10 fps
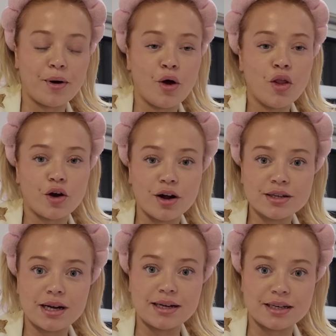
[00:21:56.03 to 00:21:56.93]
But the
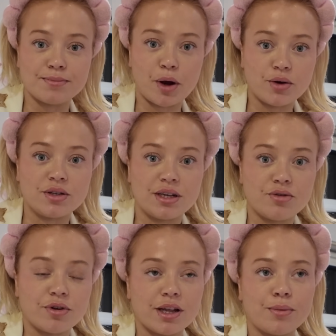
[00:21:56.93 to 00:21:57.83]
content I did post
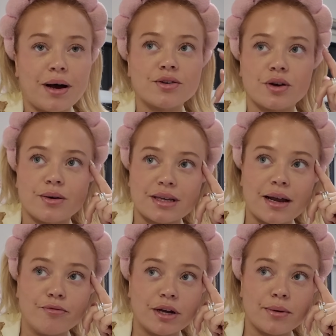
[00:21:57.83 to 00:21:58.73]
did really well, so I was
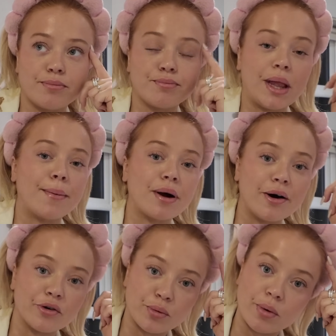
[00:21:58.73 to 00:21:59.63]
like really like
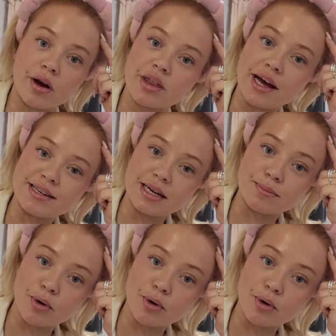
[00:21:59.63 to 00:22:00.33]
proud of the work that I did.